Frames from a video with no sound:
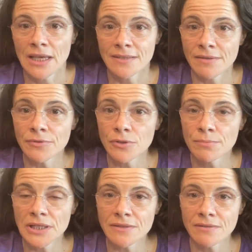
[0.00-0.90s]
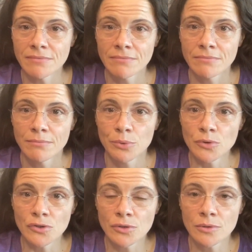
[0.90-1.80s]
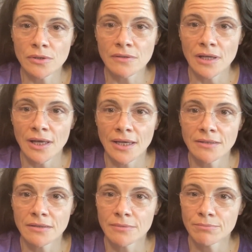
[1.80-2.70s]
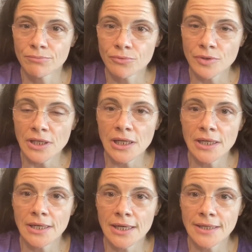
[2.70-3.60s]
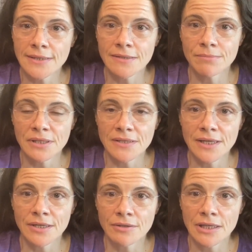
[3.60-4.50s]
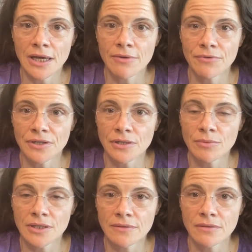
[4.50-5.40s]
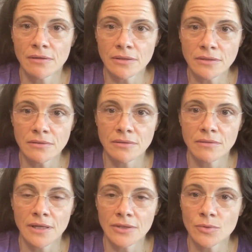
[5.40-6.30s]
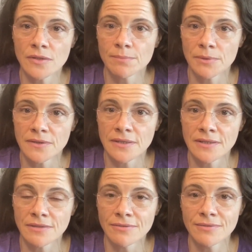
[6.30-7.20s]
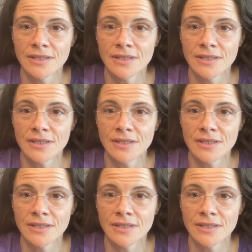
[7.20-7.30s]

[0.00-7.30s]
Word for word: Except for the meat, both stores had a pretty nice meat area, very well stocked, so that was positive.